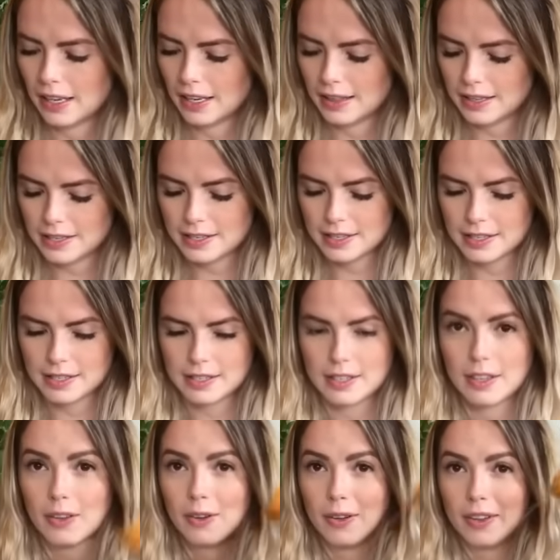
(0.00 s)
And this
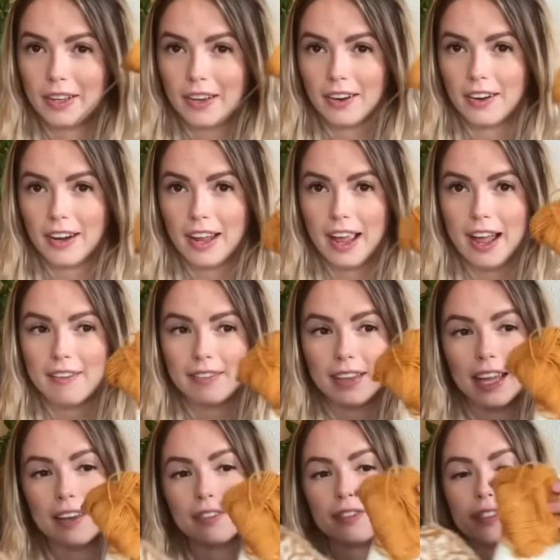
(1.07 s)
is all the yarn I have
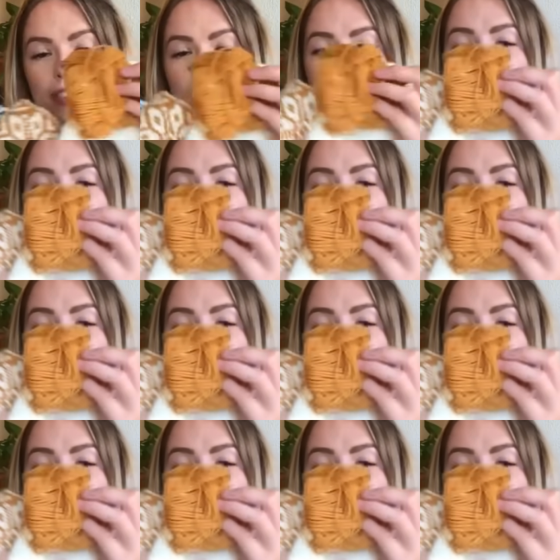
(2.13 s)
left.